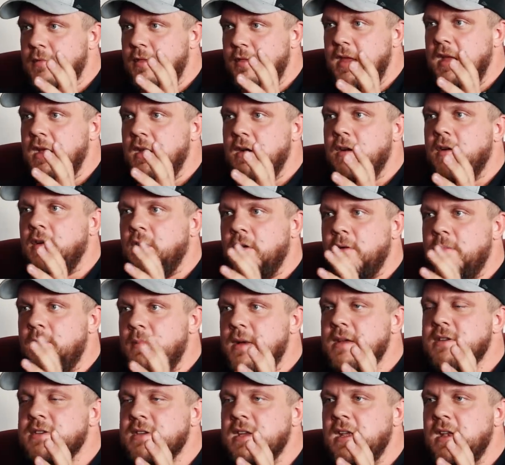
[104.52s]
there or
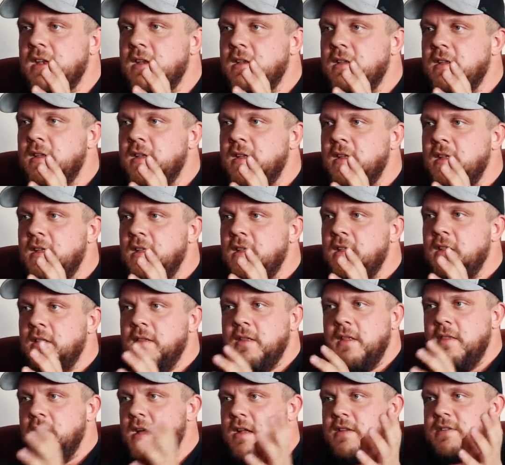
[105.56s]
missing,
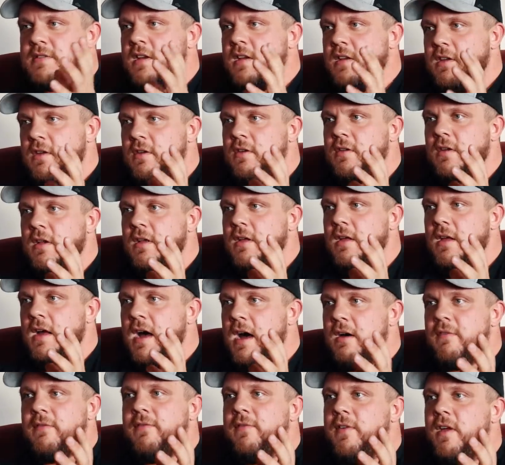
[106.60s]
then that's it, you're going to
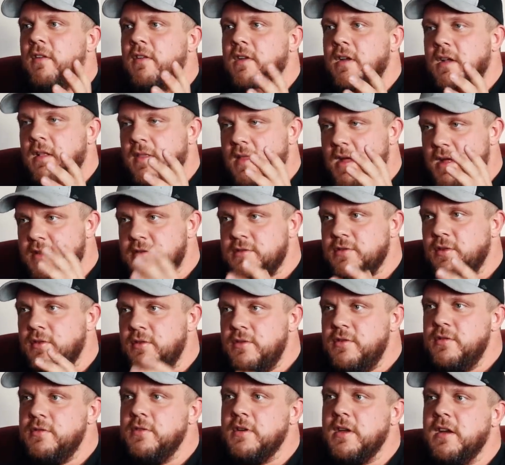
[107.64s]
have failure, and that's
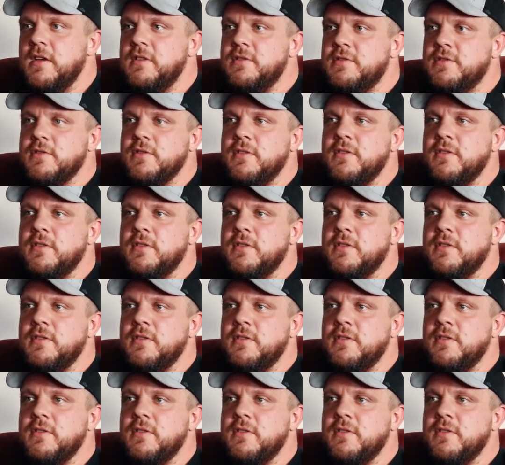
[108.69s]
on you guys.